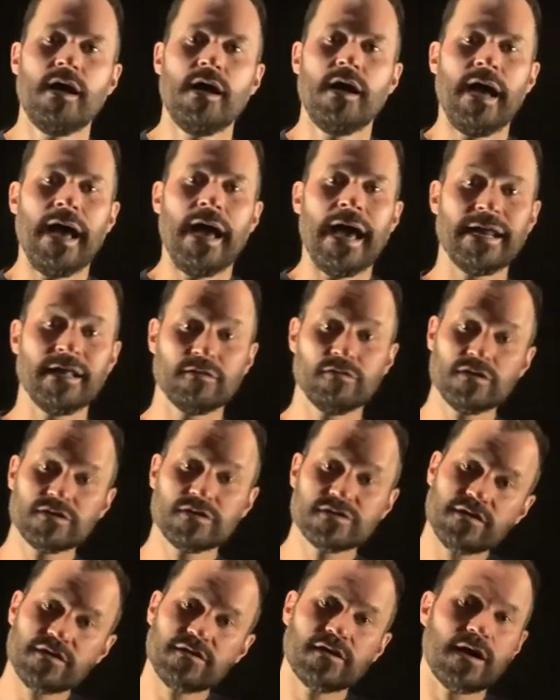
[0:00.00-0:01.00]
and it looks
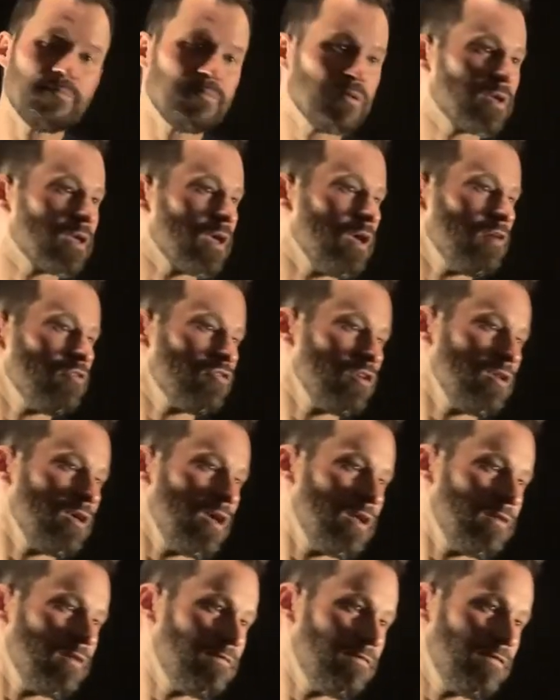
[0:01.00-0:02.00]
at your application
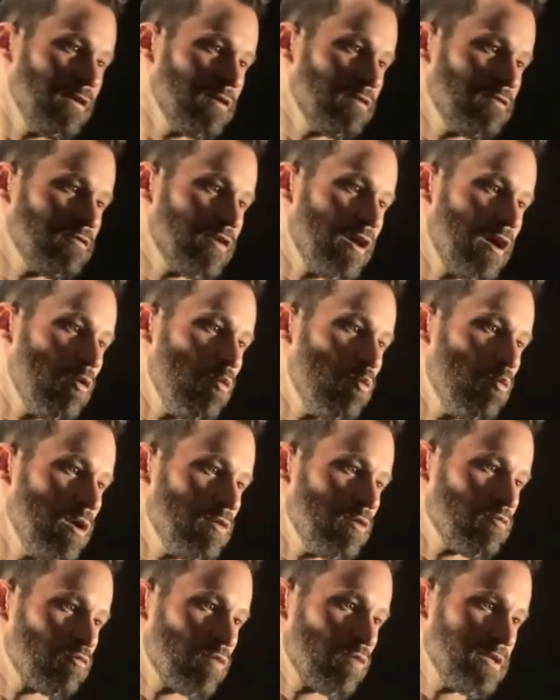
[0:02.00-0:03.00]
and it figures out what
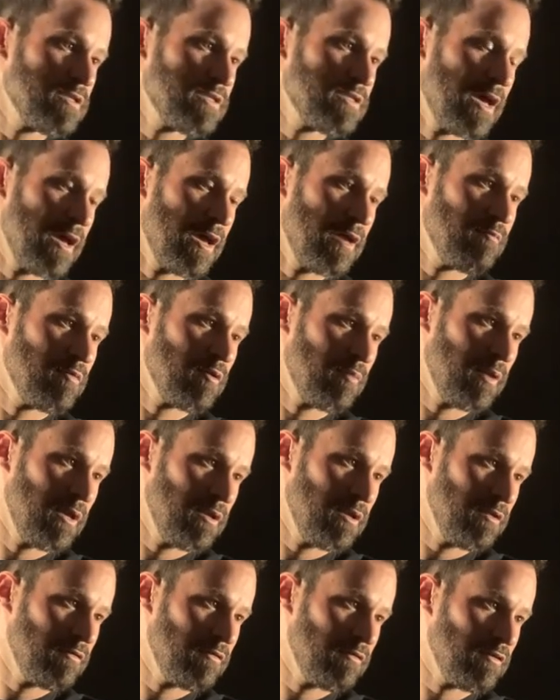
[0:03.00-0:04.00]
runtime
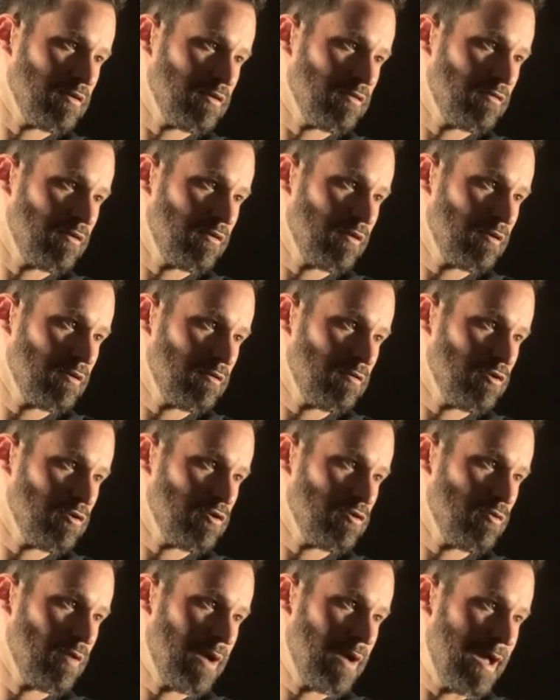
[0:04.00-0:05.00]
dependencies do
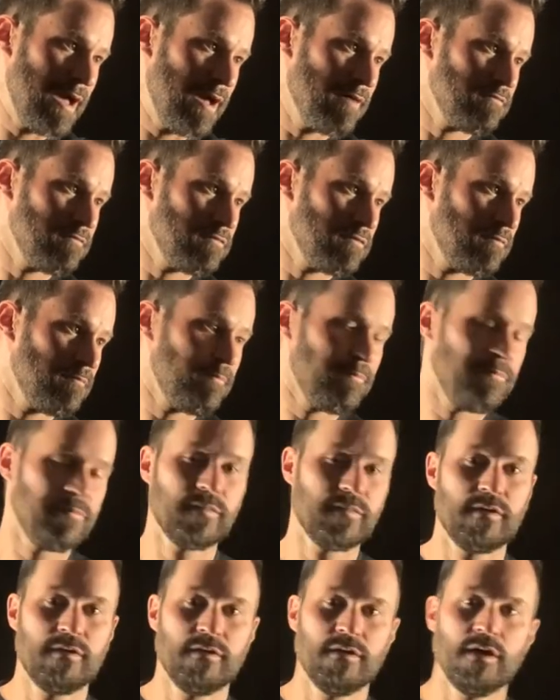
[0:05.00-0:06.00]
you have.
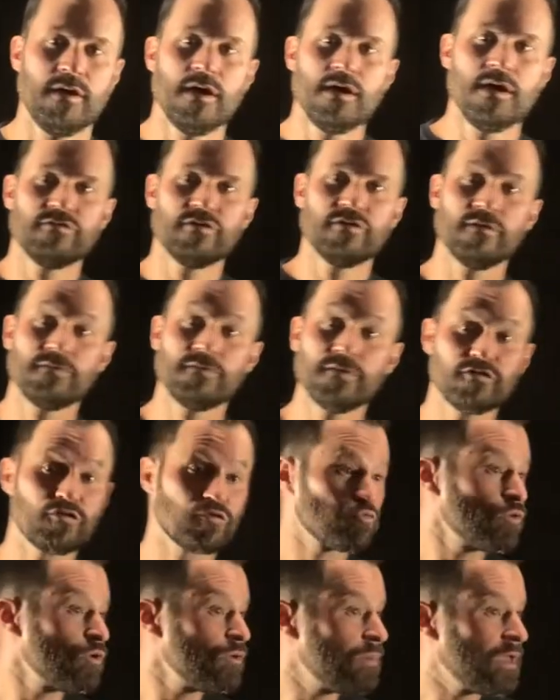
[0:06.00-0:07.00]
So if it's a
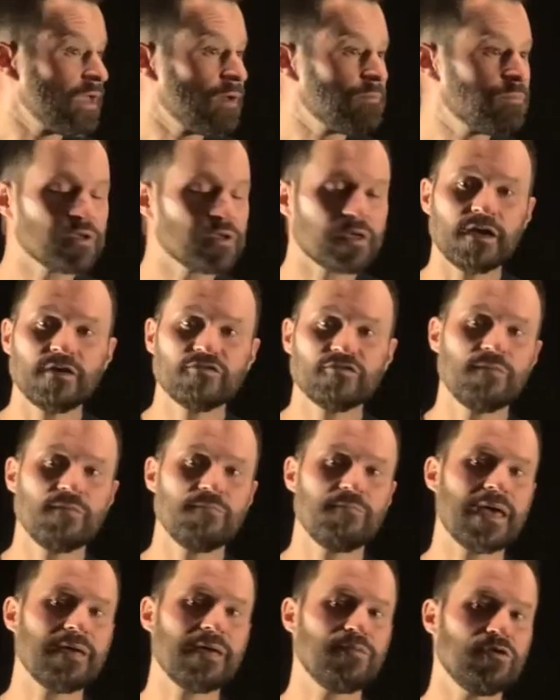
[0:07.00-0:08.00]
Ruby application,
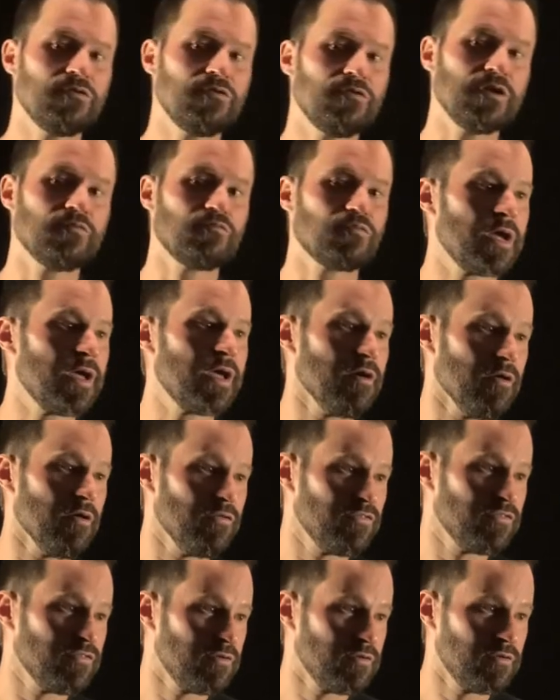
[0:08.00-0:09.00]
maybe you need
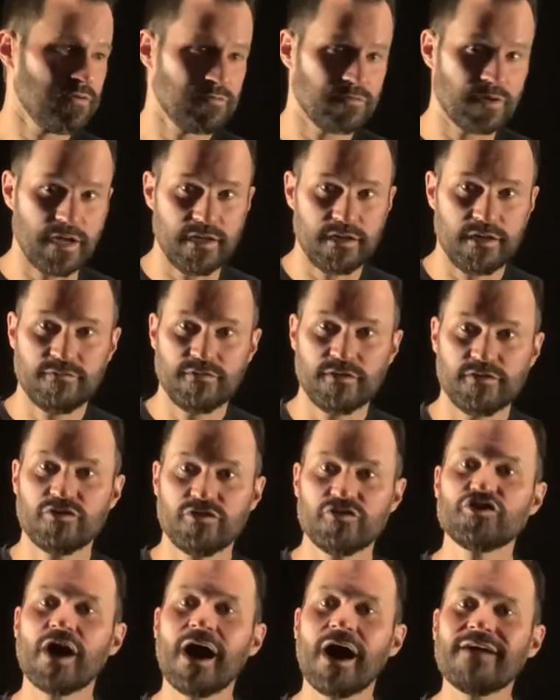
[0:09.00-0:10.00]
Rails. Right? If it's a
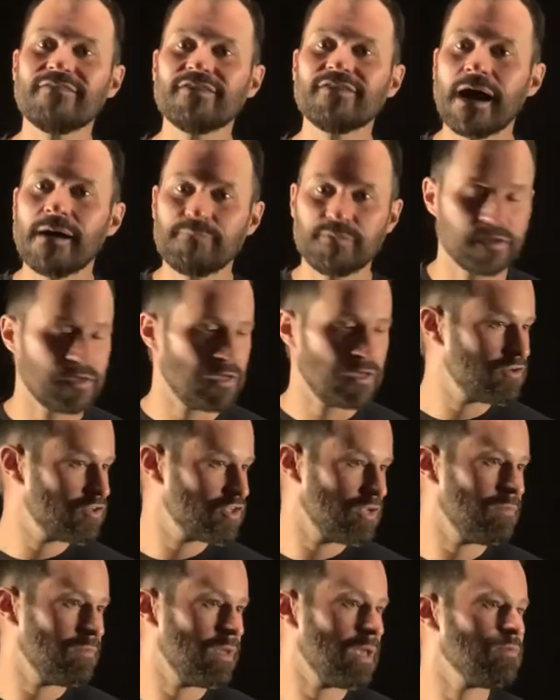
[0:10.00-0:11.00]
Java
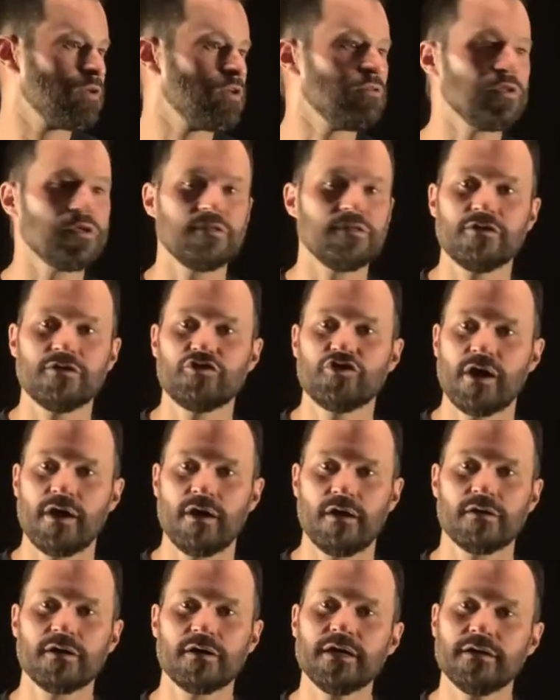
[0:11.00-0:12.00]
application, maybe you need the
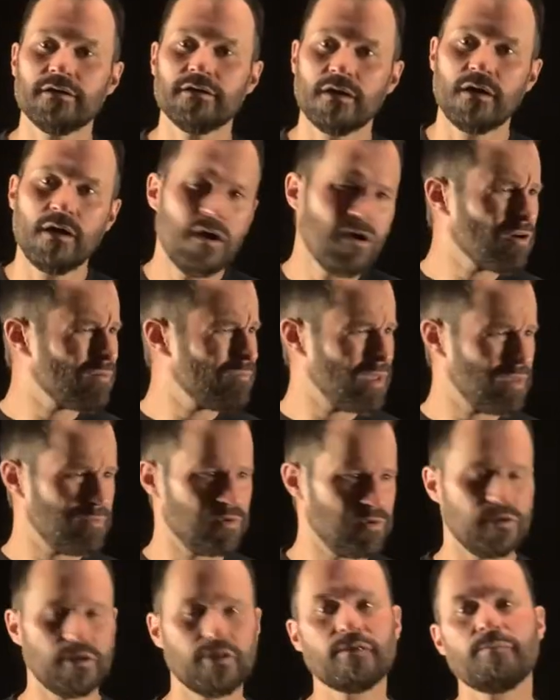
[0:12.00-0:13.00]
JRE, or maybe you
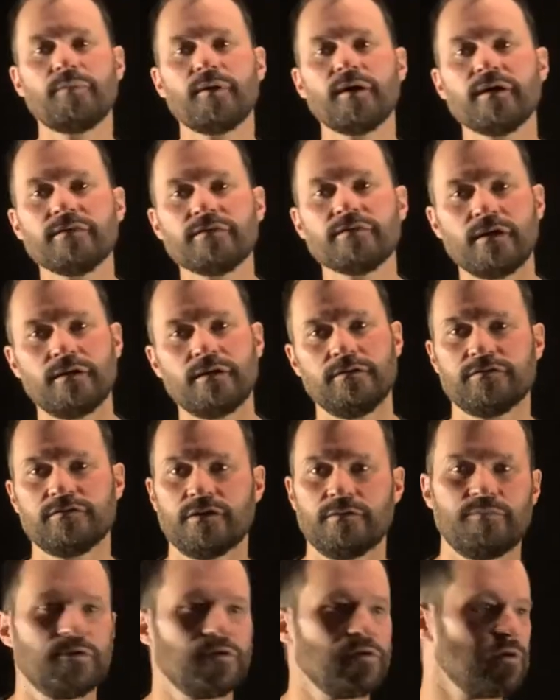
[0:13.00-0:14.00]
need the Python
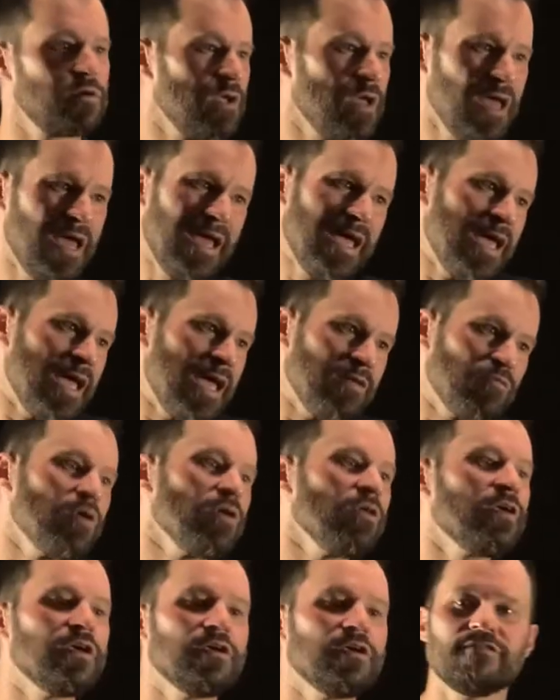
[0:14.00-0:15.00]
interpreter. It
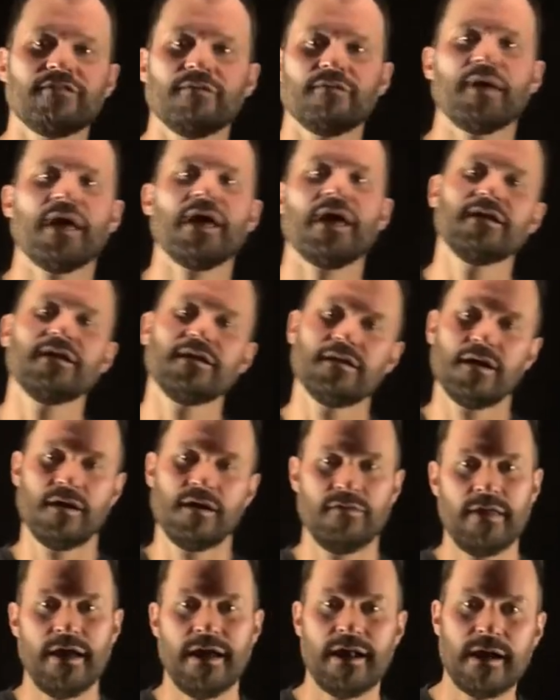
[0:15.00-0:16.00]
really is dependent on
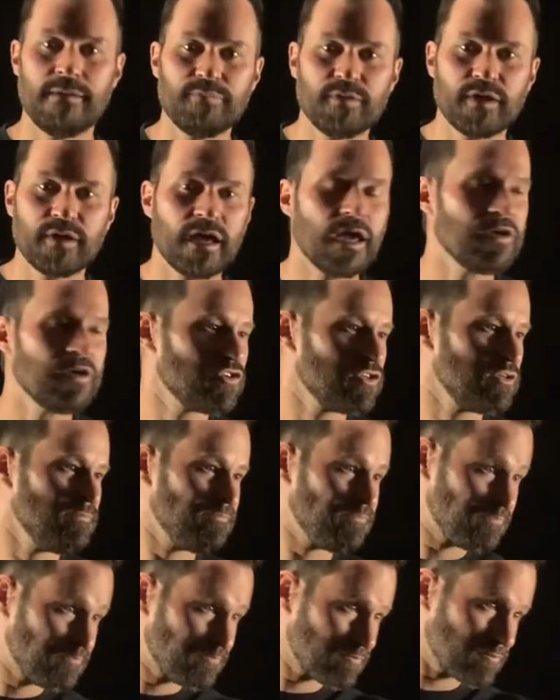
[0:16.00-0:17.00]
that application.
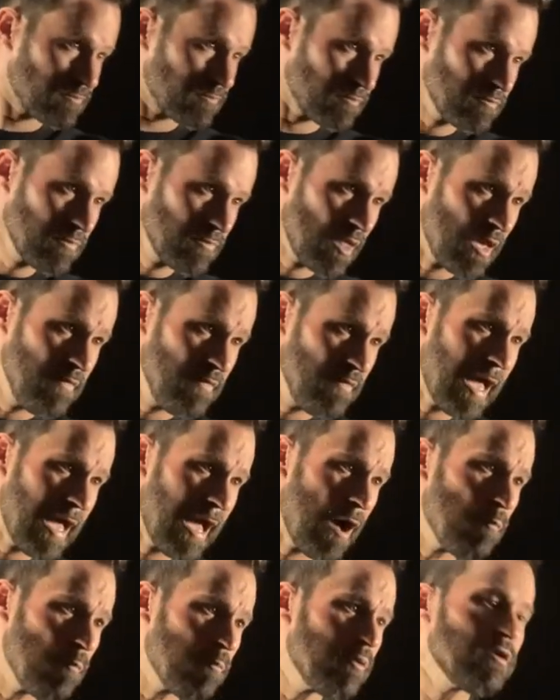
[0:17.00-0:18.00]
And the
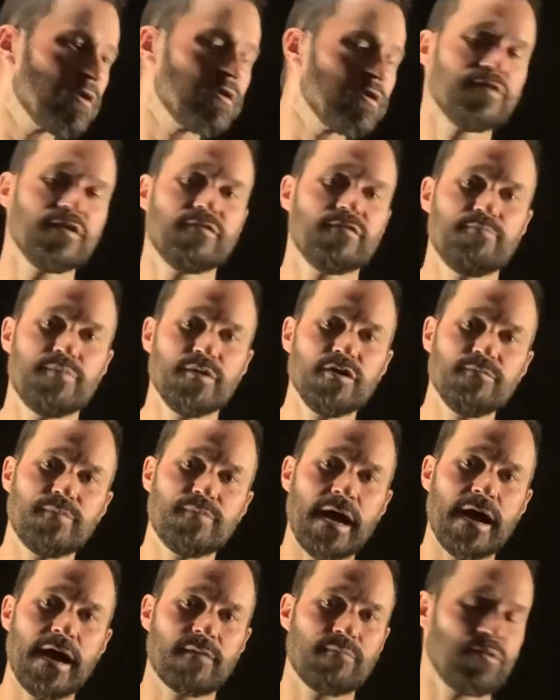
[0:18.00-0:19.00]
output of this build
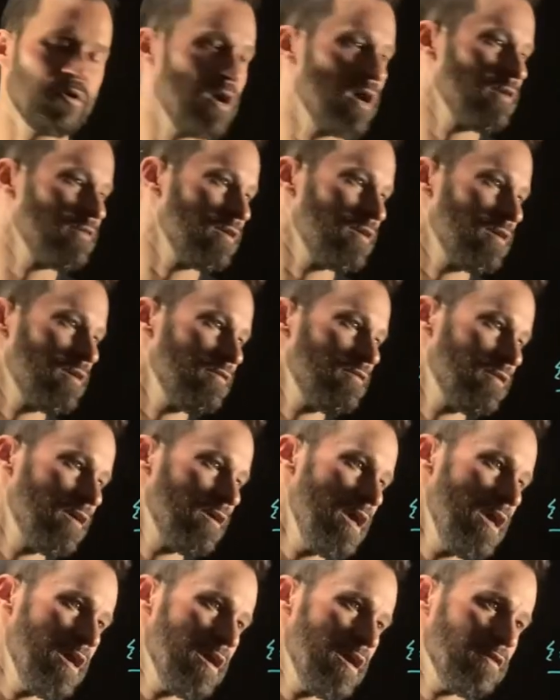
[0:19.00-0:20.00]
pack process
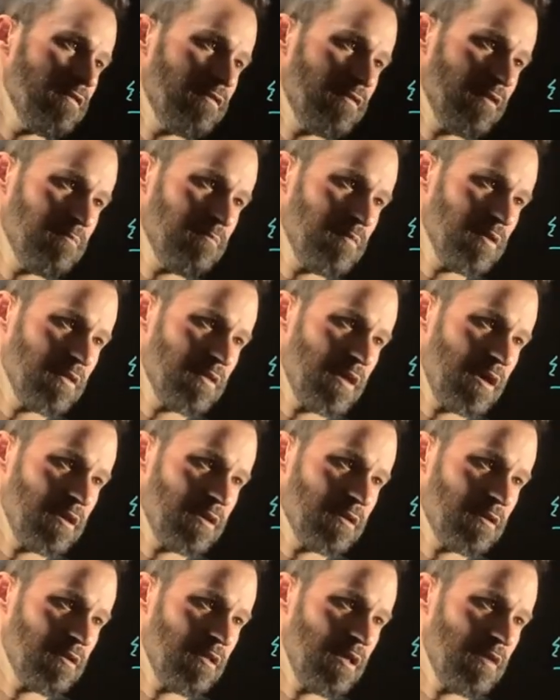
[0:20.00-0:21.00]
is something that in
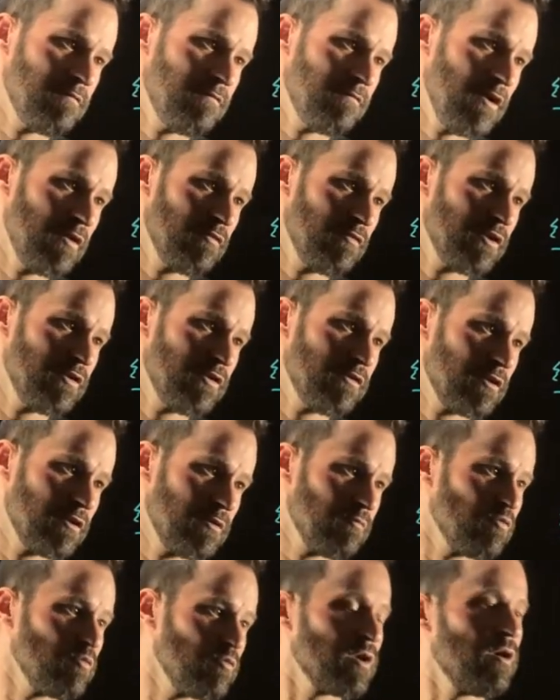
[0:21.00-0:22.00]
Cloud Foundry
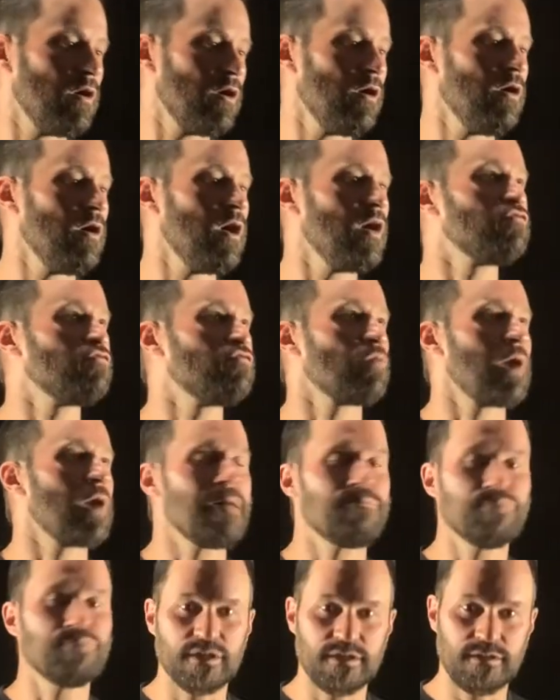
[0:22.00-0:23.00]
terms we call a
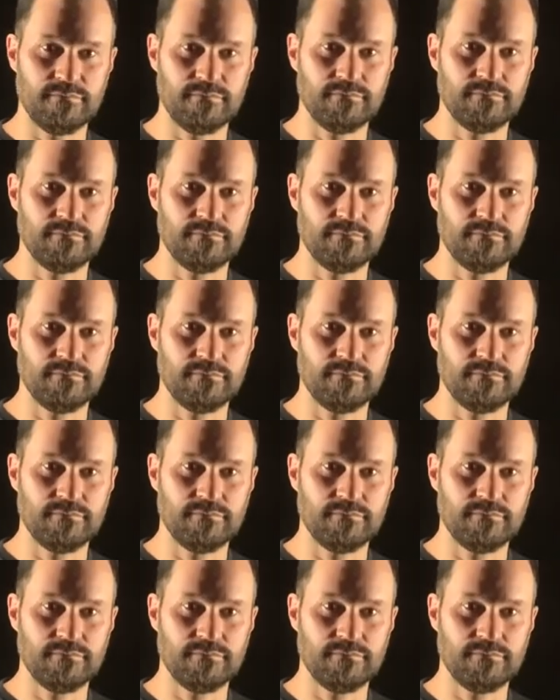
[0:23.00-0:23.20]
droplet.